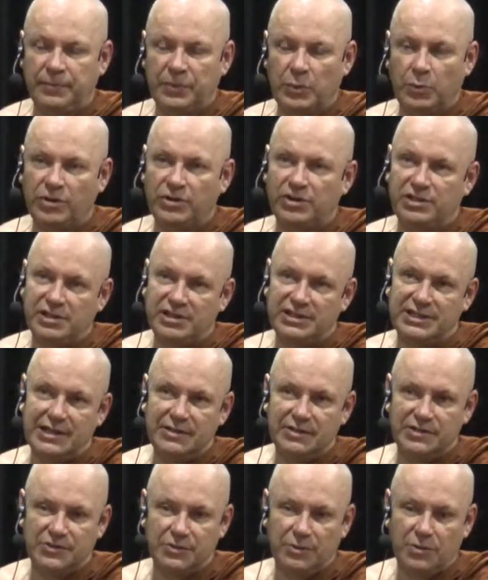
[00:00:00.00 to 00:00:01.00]
What does the
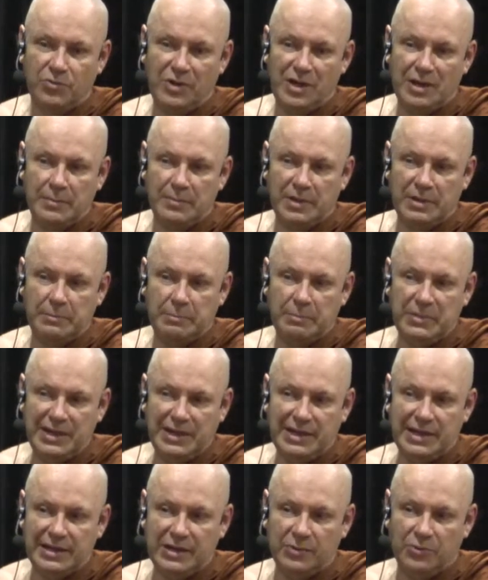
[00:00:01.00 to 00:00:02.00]
sensual realm
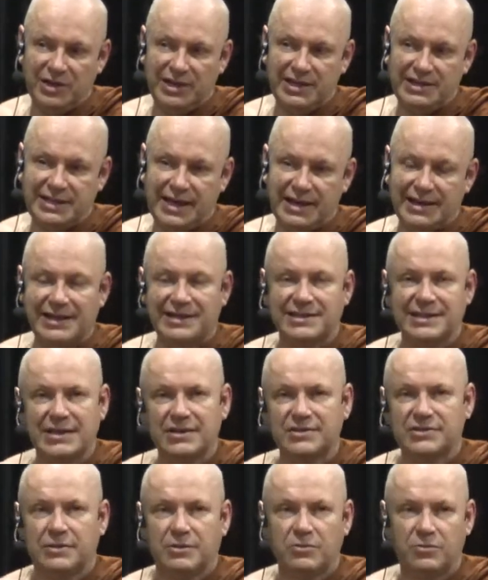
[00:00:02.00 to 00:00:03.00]
mean? What is that? And
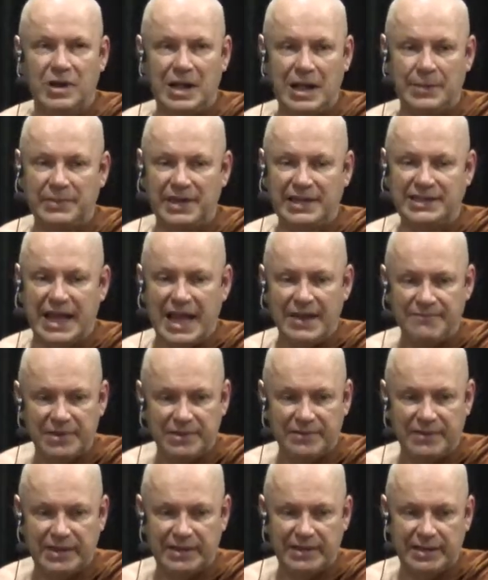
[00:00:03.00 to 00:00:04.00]
sensual realm is
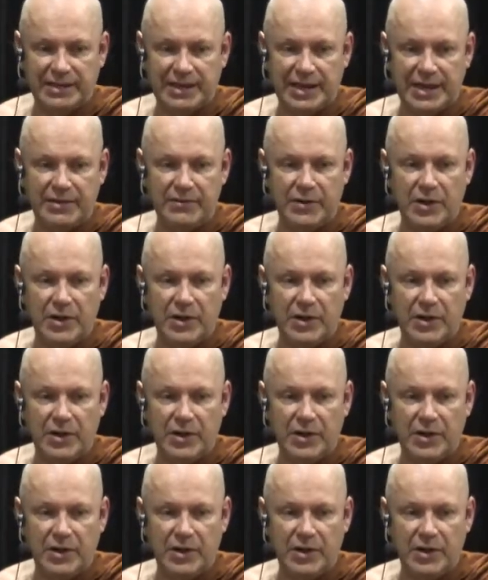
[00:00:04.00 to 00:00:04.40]
everything, yeah?